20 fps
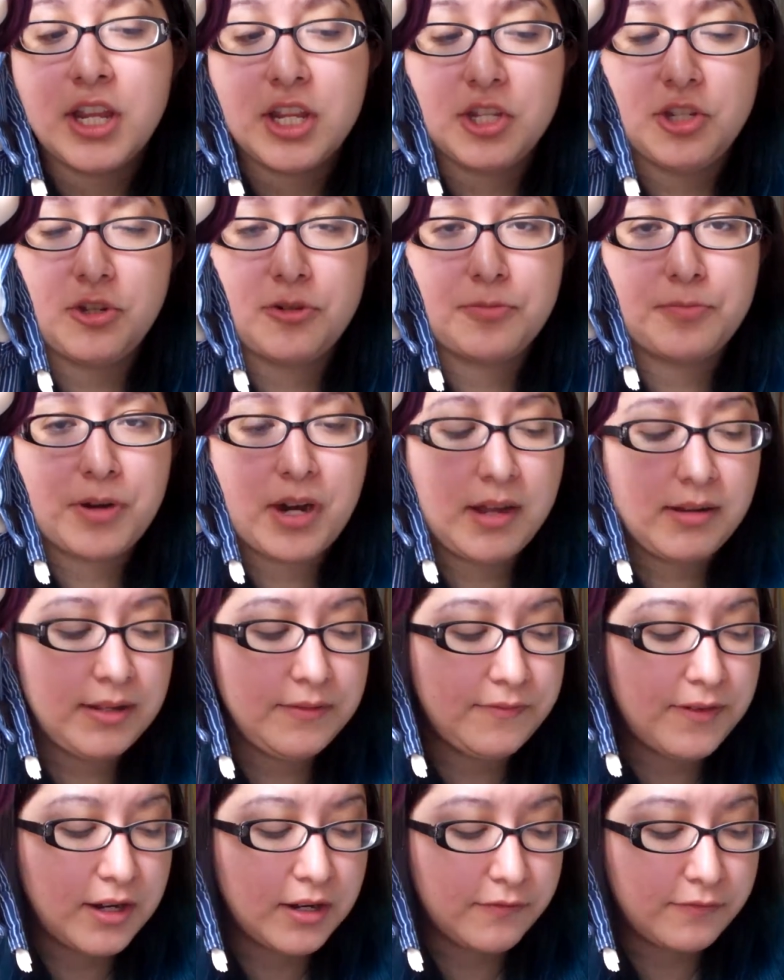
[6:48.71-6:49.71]
you'll probably
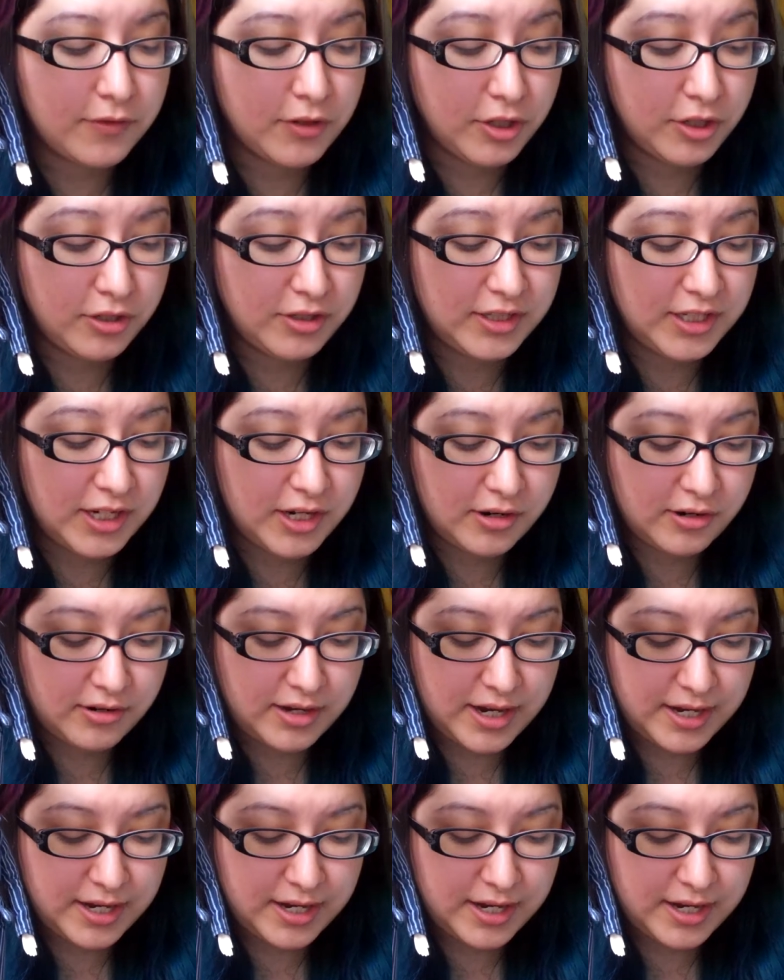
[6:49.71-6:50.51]
find it for a good deal